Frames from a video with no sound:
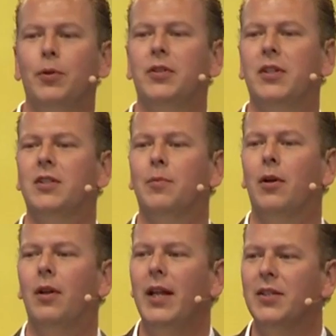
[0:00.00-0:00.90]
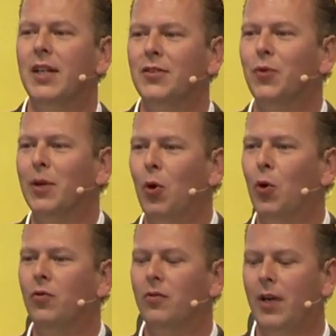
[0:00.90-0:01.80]
the system on lane centering
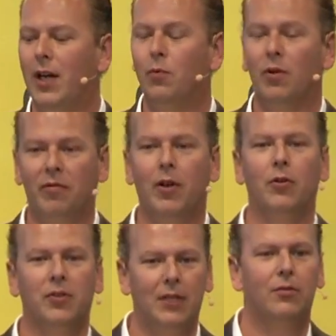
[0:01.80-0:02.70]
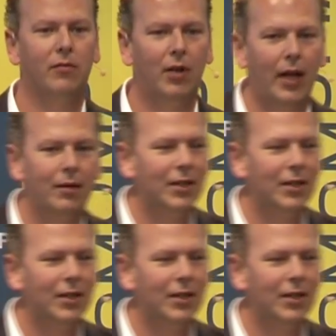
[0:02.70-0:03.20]
mode, it will follow the center of the lane.